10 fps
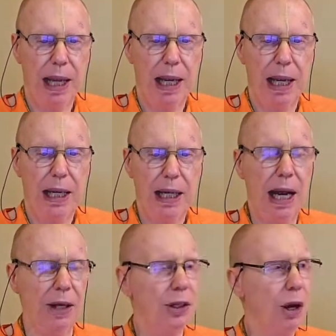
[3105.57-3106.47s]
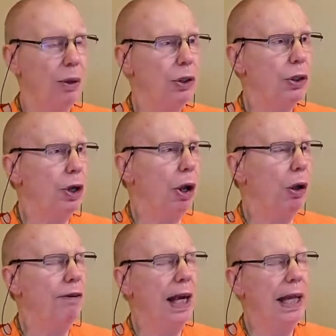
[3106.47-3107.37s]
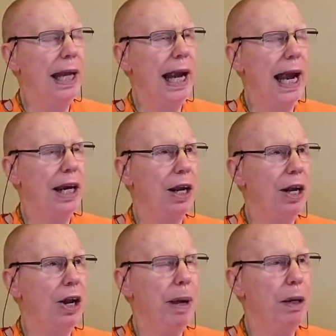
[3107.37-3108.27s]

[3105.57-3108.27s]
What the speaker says: Yeah, so solving the economic